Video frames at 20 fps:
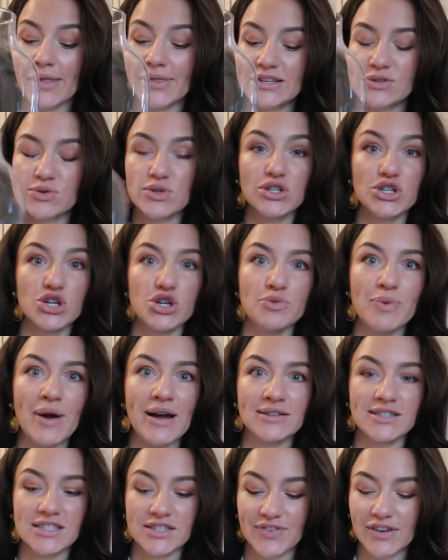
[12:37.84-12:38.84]
And this was
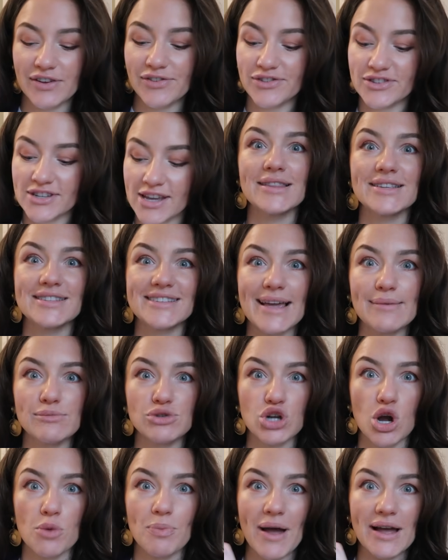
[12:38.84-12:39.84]
£2.50 in the same
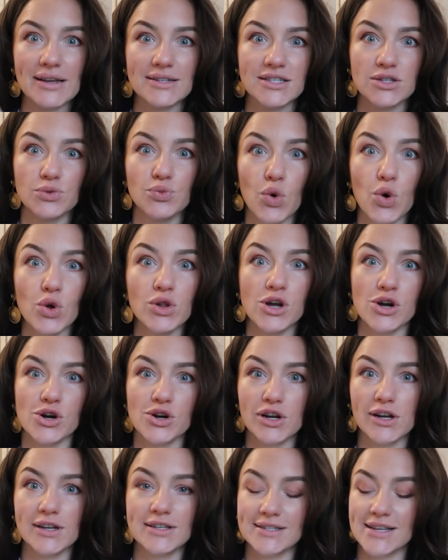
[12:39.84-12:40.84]
shop as the wall
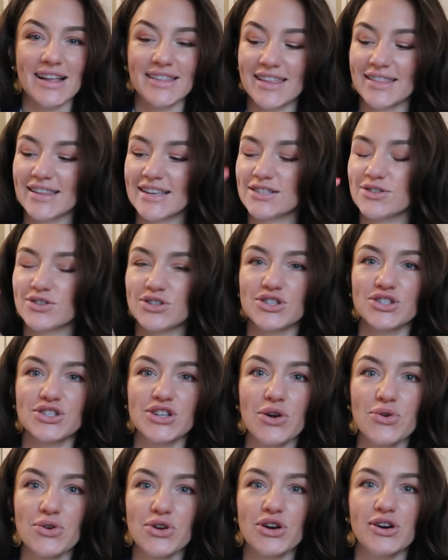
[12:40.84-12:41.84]
hooks. And I think this looks
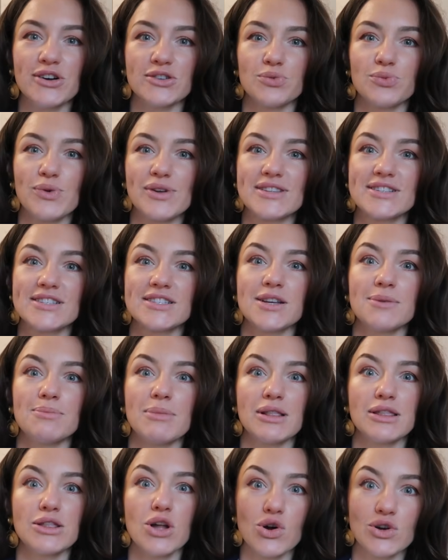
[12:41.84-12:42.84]
so good with some
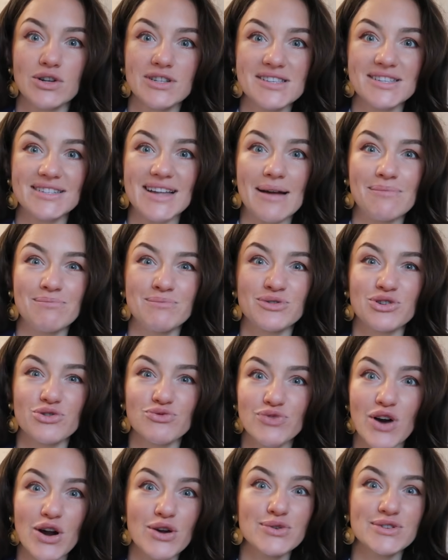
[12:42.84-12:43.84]
long stemmed
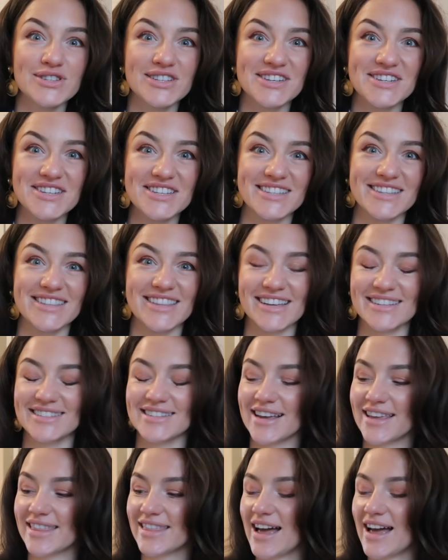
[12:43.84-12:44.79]
roses and things like